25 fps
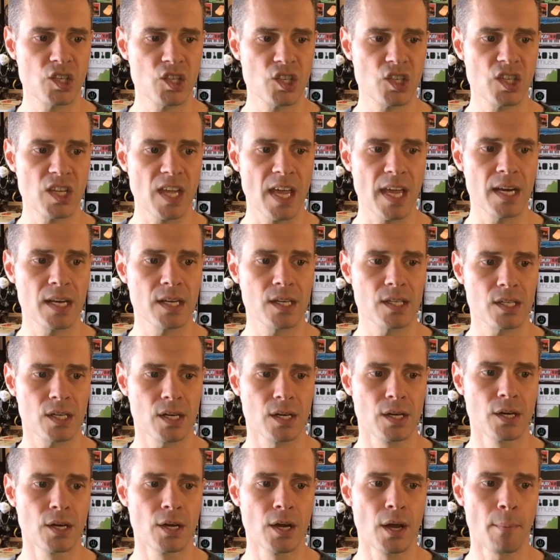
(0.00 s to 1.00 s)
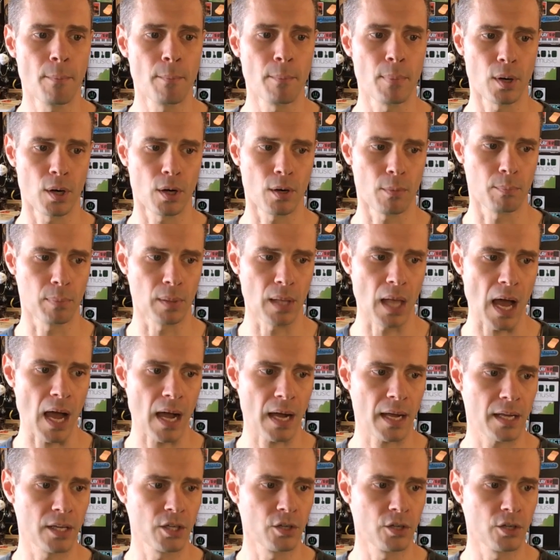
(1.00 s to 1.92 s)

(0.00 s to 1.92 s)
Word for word: send number block.